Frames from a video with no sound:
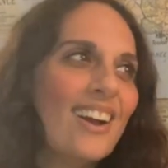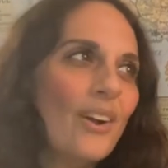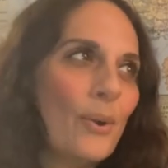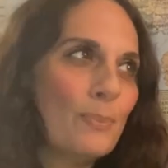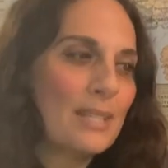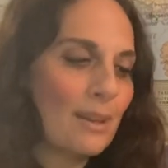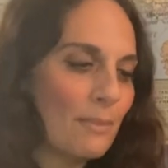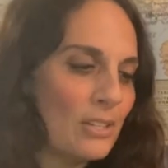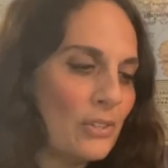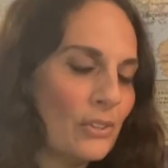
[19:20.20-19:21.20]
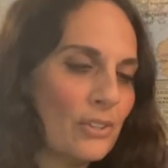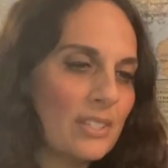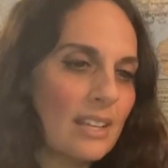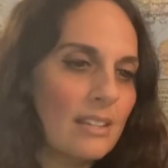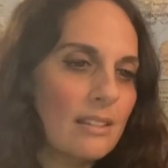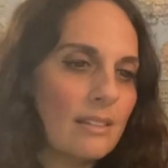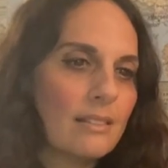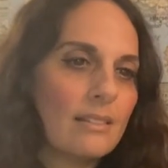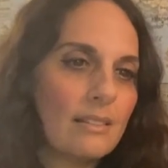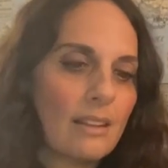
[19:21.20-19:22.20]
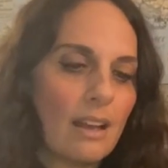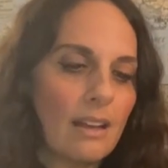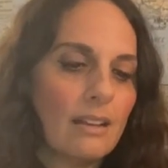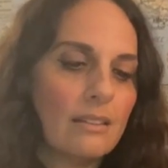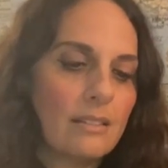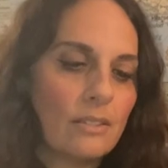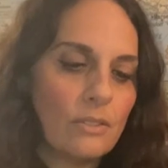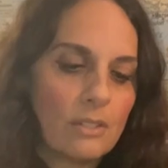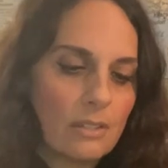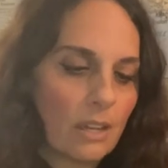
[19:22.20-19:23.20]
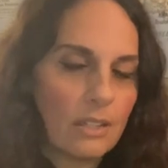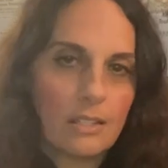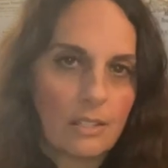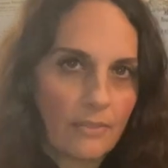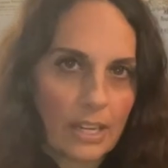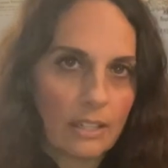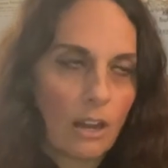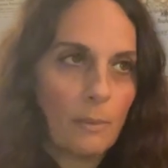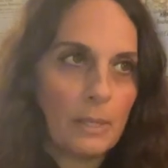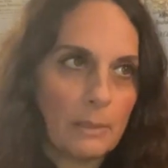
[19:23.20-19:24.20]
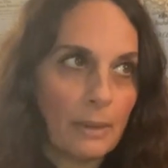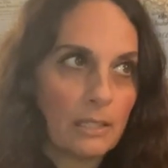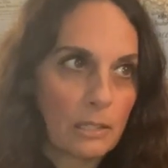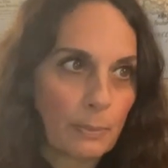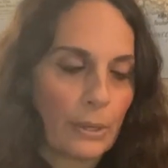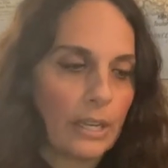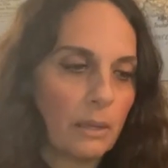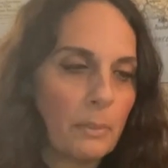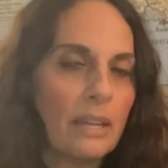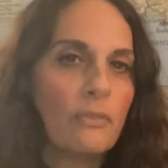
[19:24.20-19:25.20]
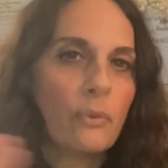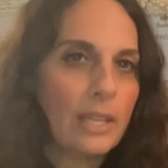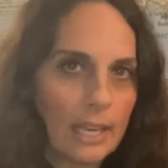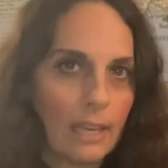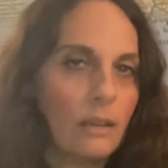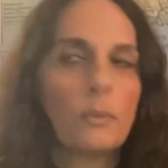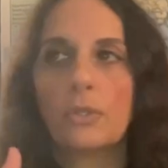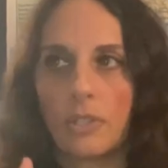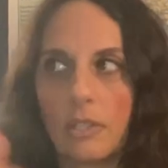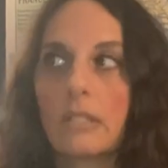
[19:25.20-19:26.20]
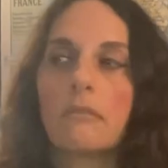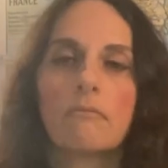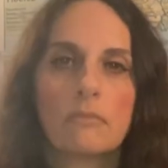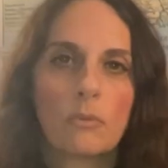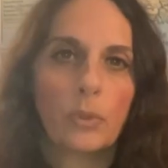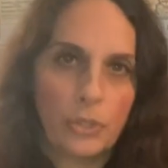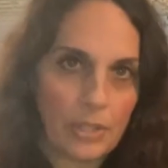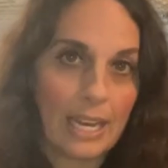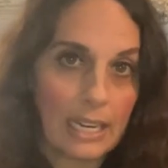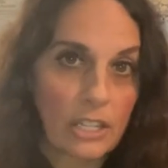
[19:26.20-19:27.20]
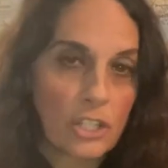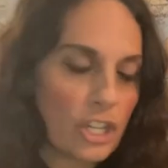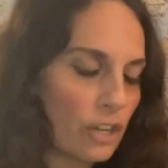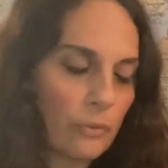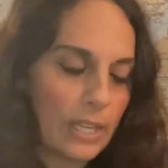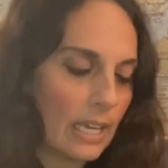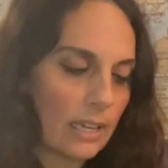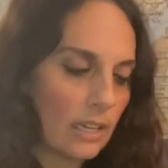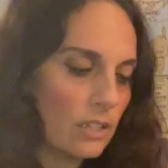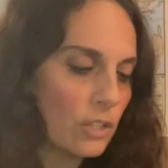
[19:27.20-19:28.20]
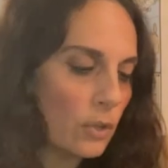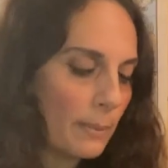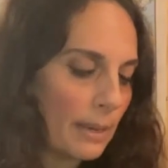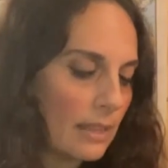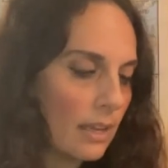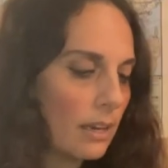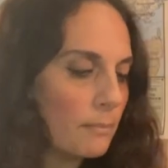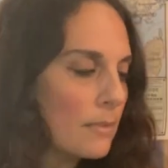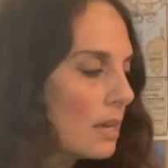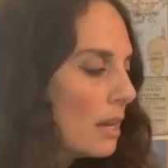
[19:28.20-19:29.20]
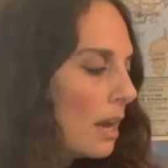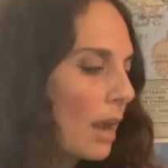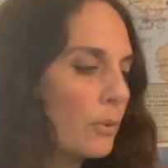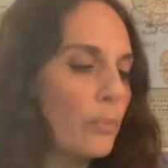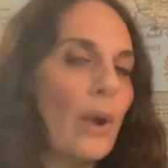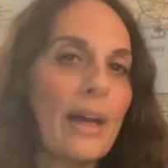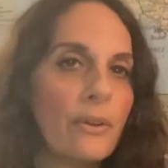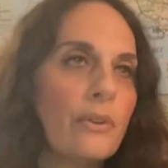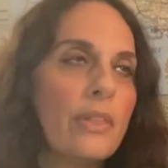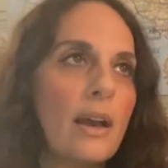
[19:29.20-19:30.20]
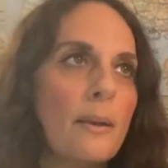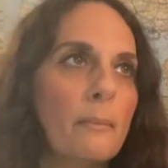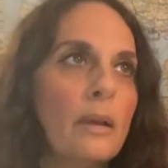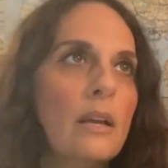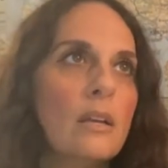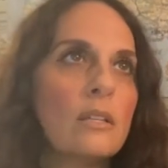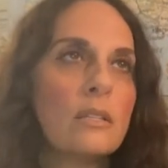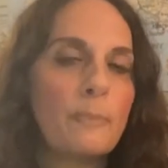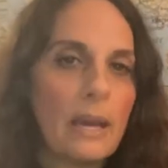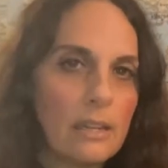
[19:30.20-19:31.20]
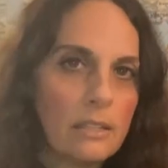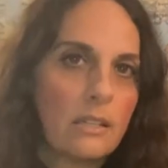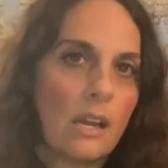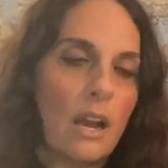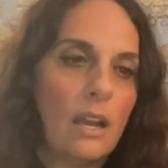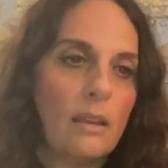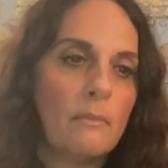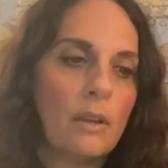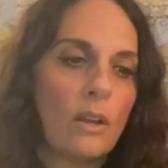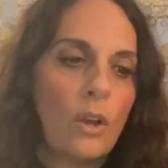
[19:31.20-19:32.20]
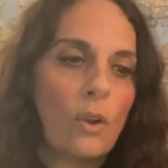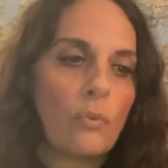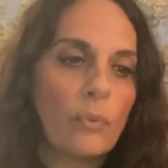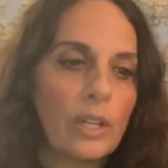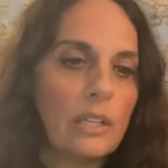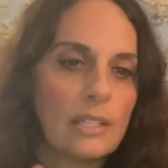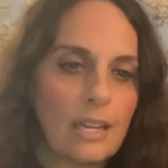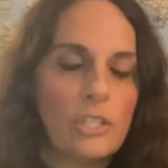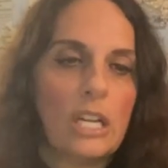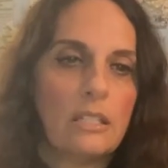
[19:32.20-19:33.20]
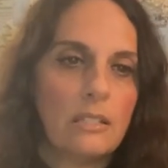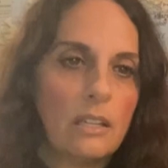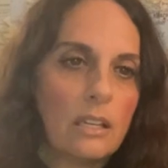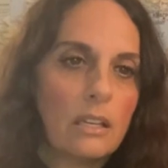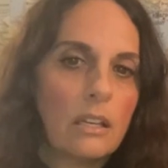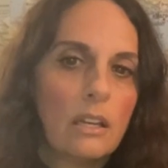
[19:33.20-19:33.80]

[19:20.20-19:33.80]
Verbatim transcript: hope to get my juniors in uh, to Dante's Divine Comedy by spring. But if we can't, we'll just, we'll do that next year if we can't get into it by then. I'm, I would rather them spend time really digesting